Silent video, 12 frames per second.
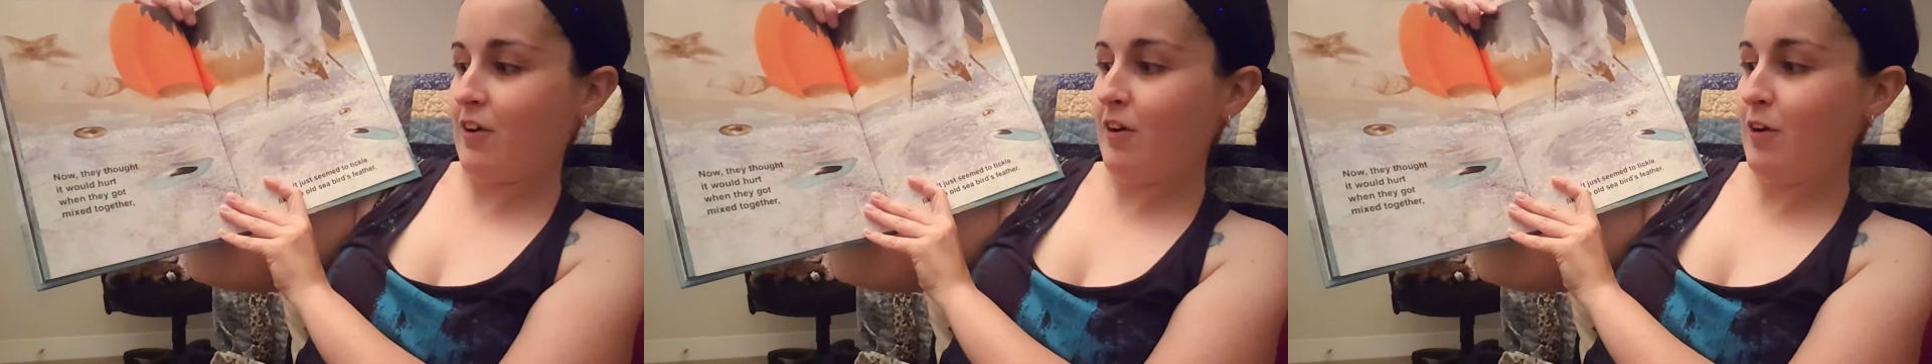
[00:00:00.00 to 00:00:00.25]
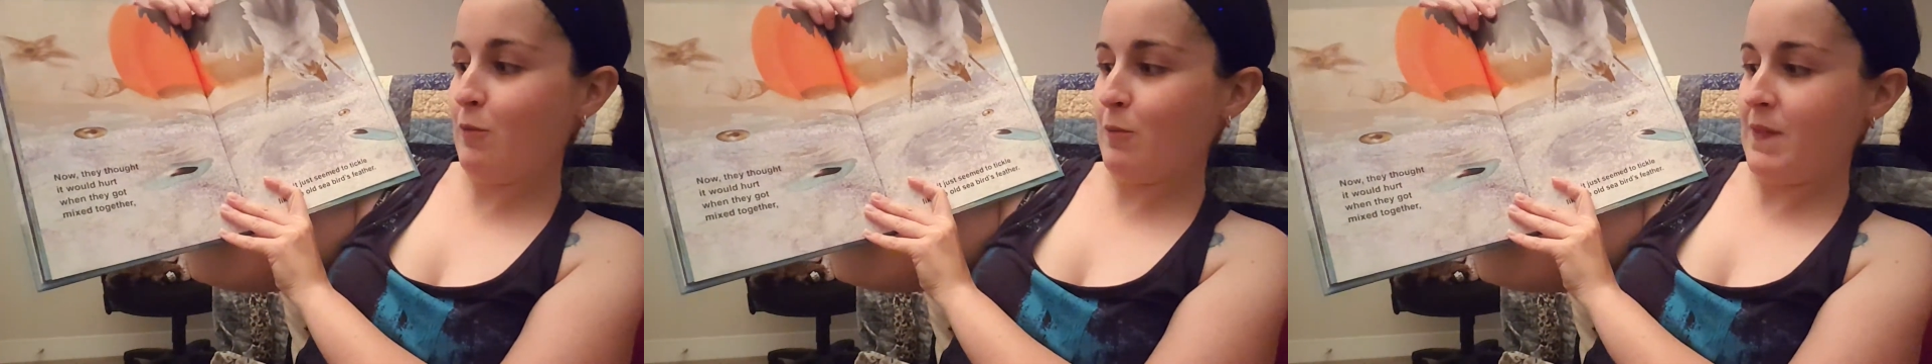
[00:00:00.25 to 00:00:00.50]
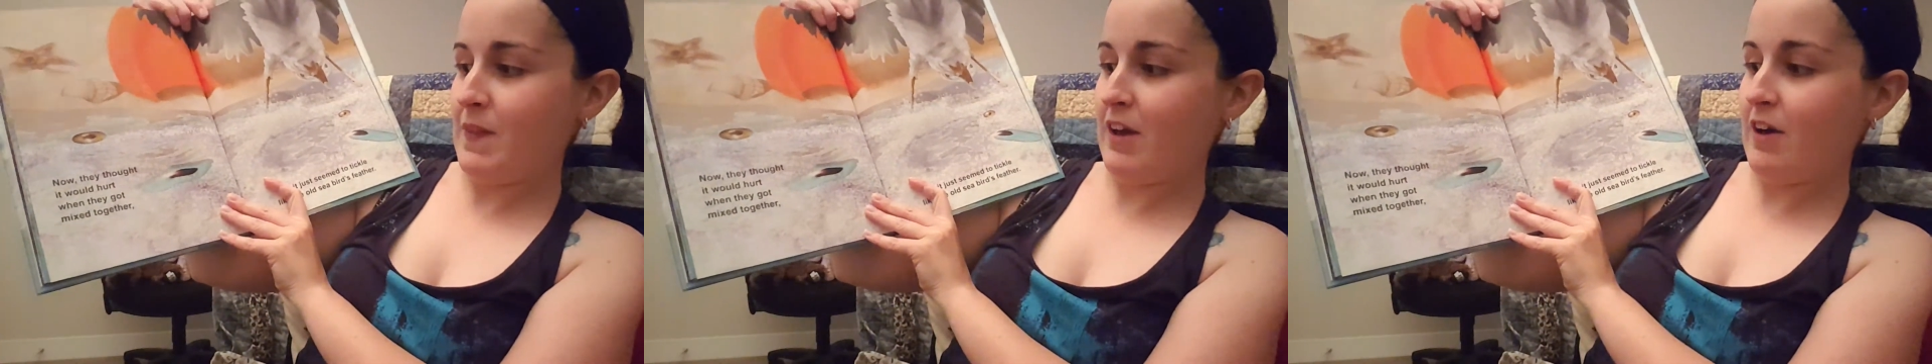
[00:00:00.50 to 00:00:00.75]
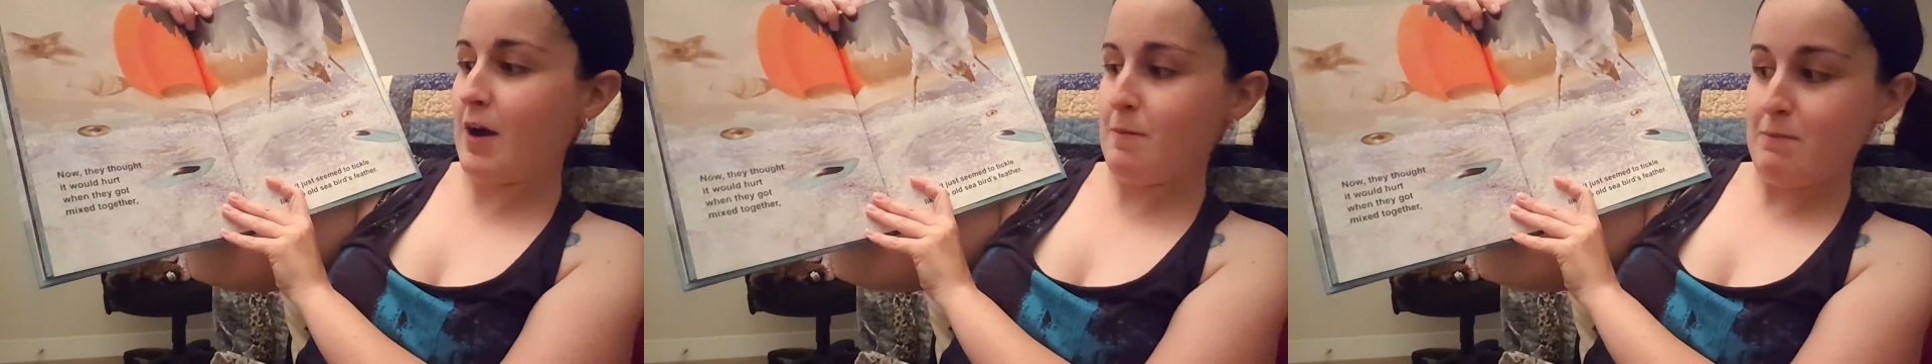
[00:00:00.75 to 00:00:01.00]
hurt when
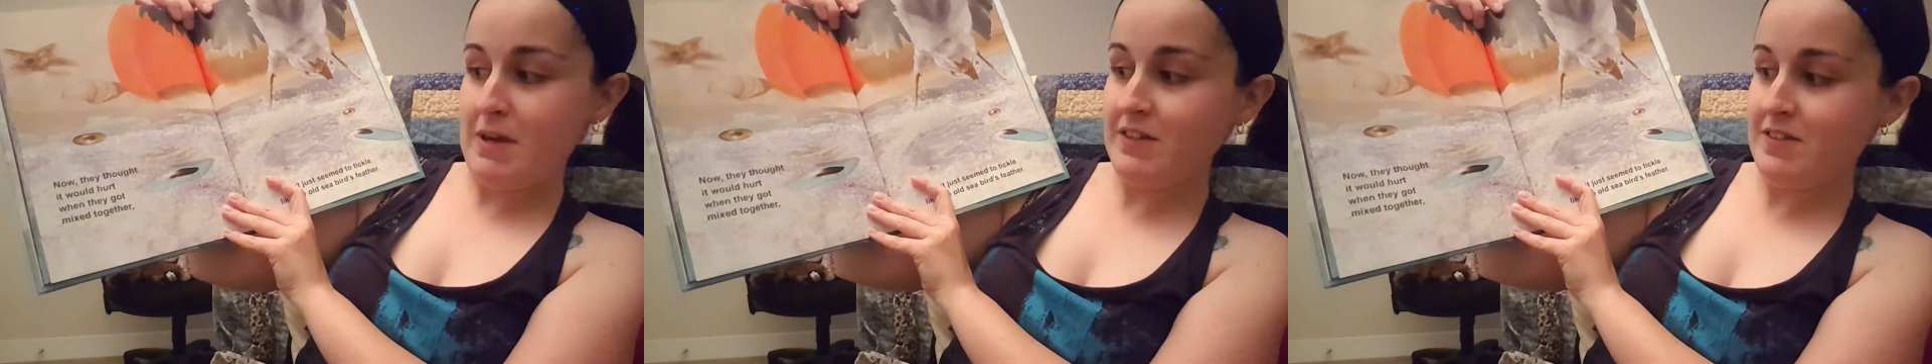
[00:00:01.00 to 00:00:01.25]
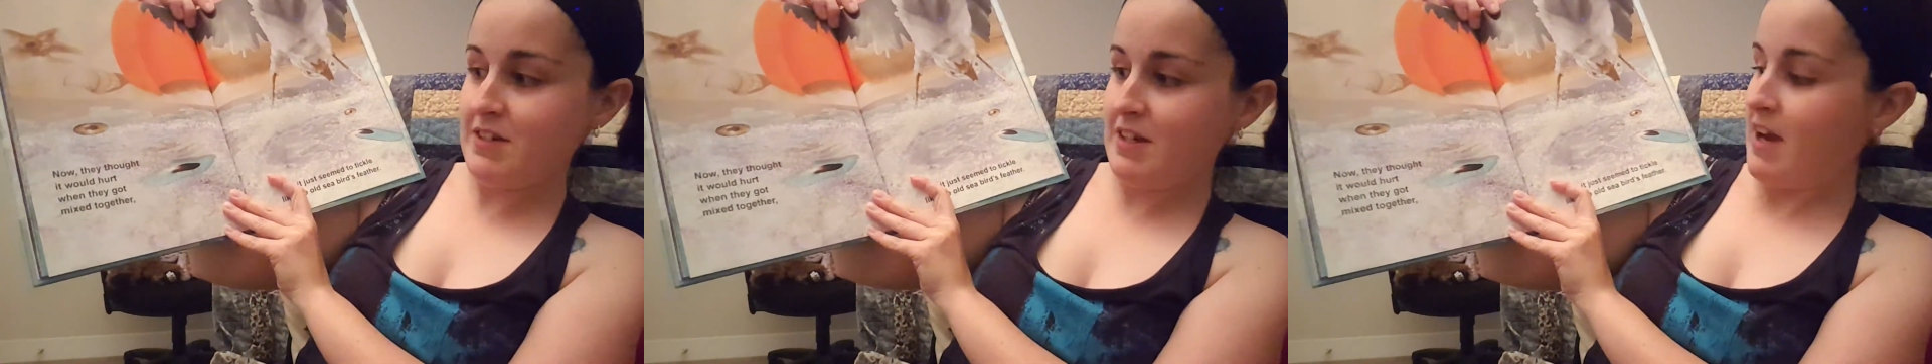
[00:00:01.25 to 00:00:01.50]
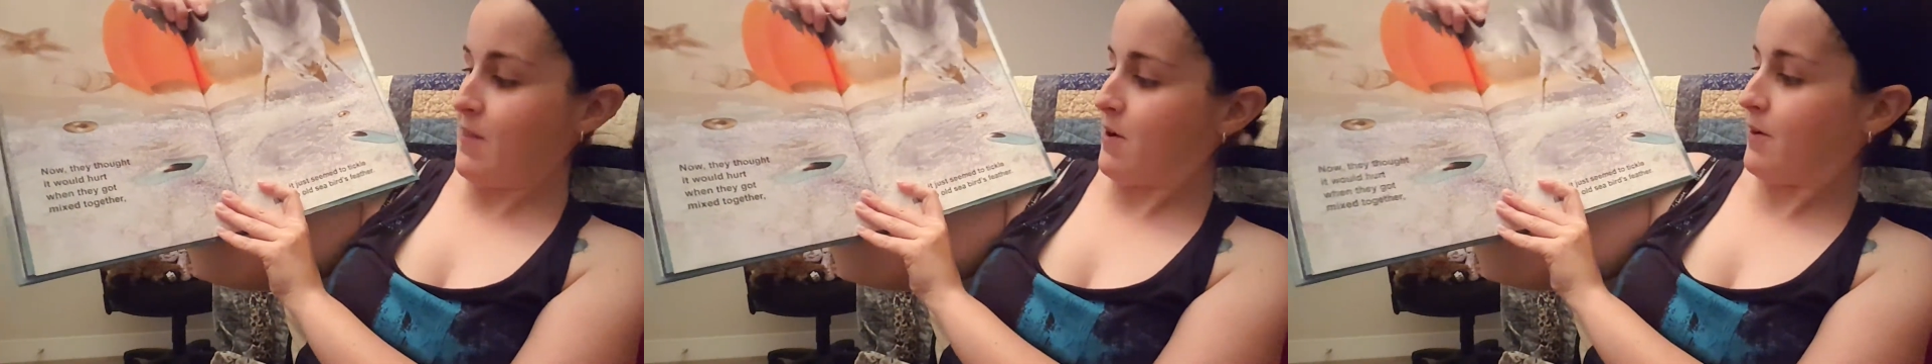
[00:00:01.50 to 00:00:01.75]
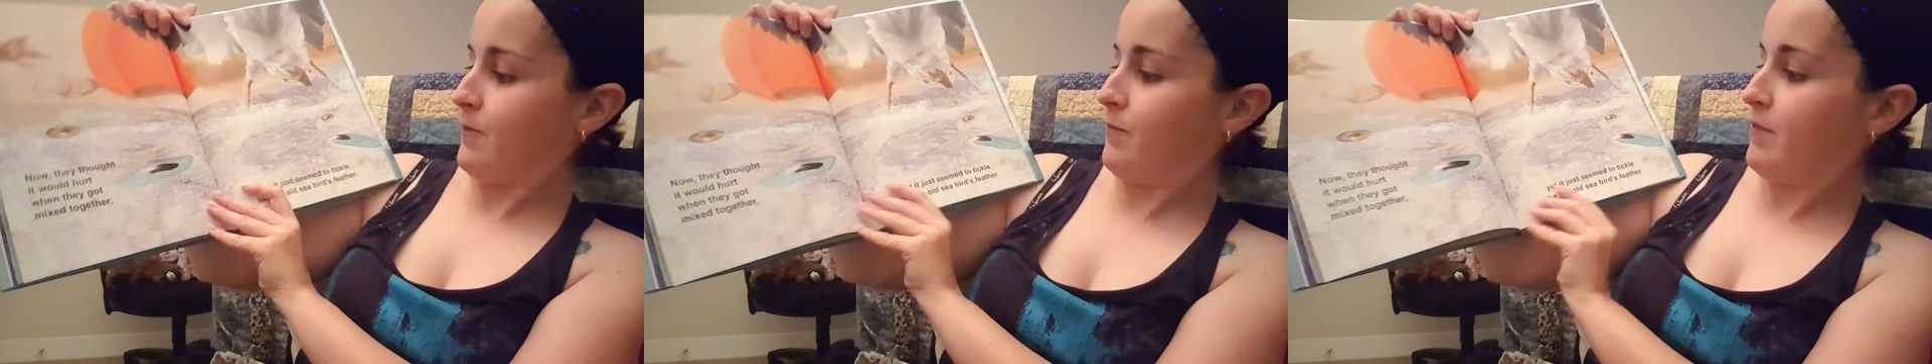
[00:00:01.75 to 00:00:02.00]
they got mixed
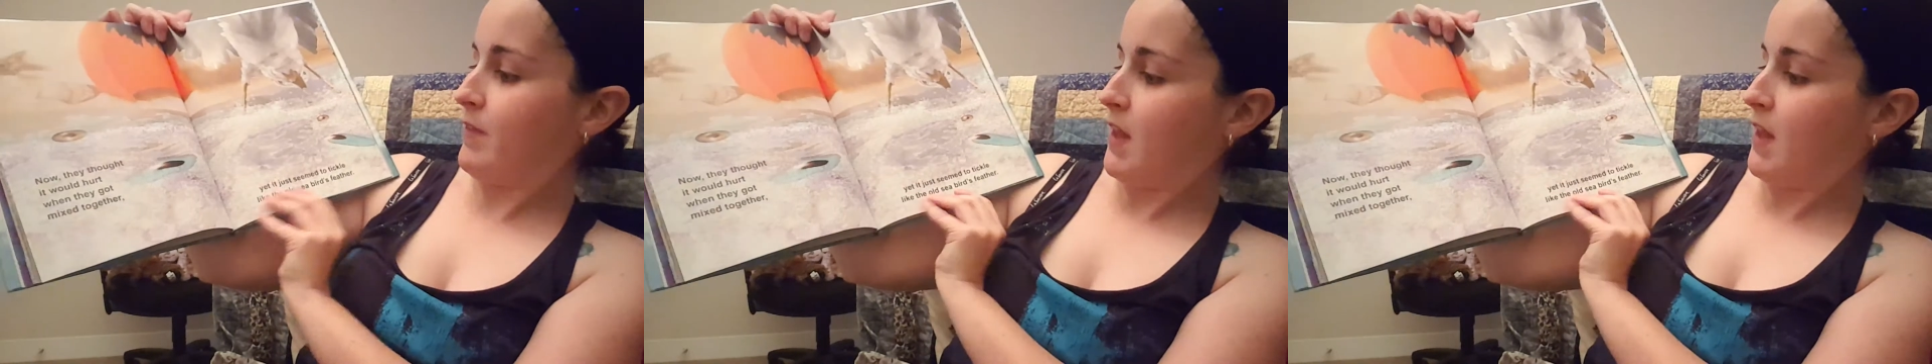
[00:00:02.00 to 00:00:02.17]
together,